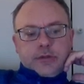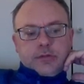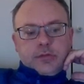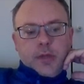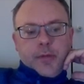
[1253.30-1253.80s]

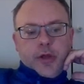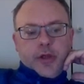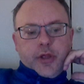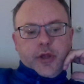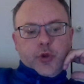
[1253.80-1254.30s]
I mean, I
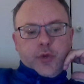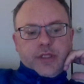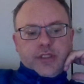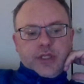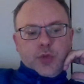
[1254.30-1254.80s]
could go queen
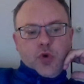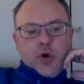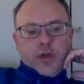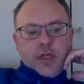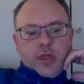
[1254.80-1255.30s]

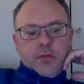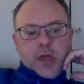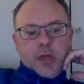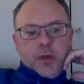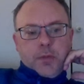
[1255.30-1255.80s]
c1 here,
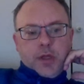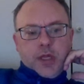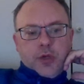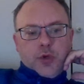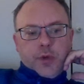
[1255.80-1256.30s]
maybe, but
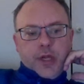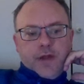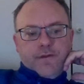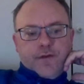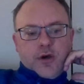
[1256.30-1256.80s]
then queen
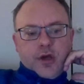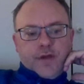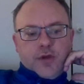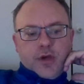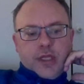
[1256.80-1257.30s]
a5,
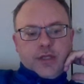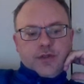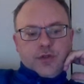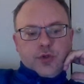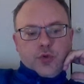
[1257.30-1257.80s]
knight
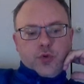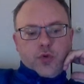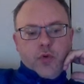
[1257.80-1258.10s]
e2...